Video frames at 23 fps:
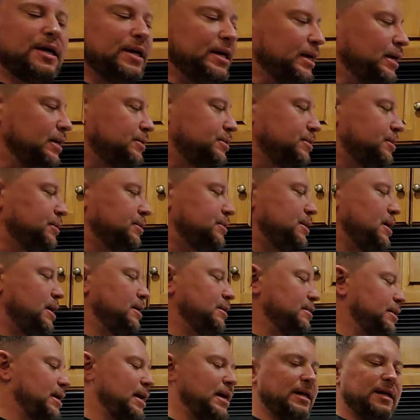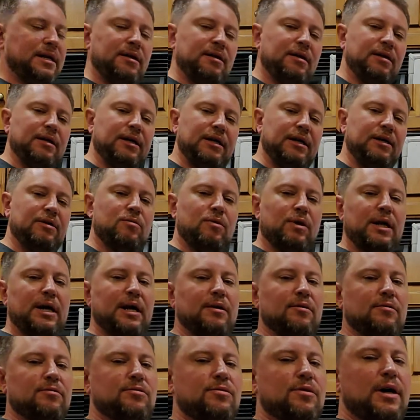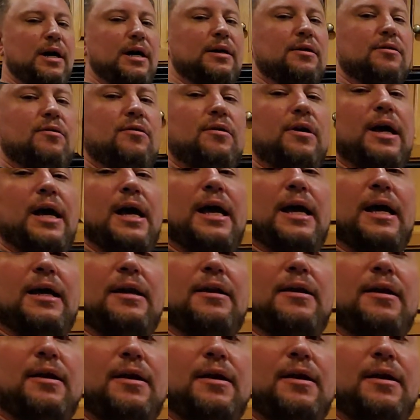is to take that equilateral triangle and